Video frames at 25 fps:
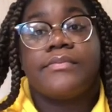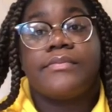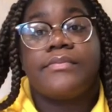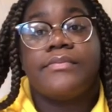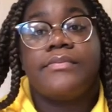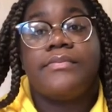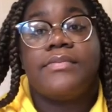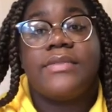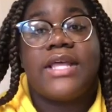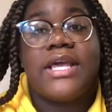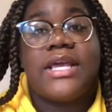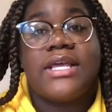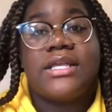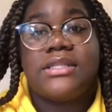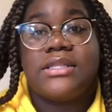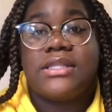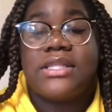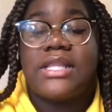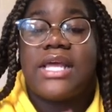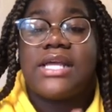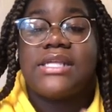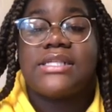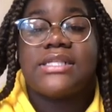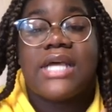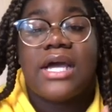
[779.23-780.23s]

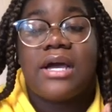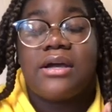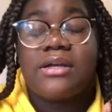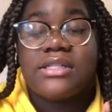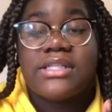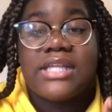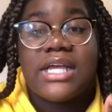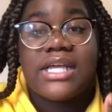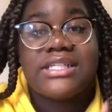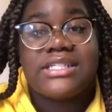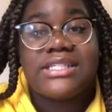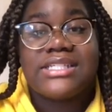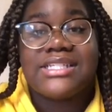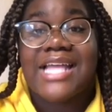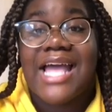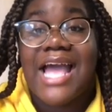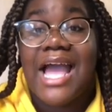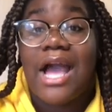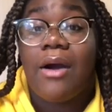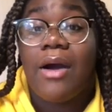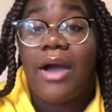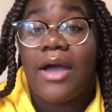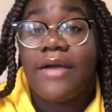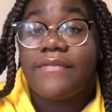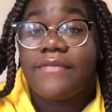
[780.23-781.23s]
that's just
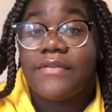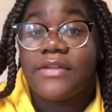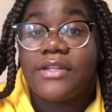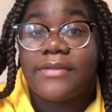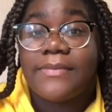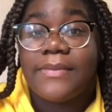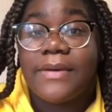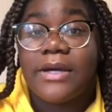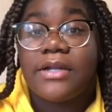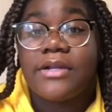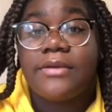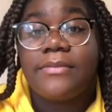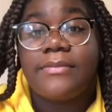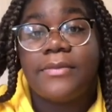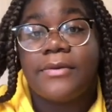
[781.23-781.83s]
how I feel about it.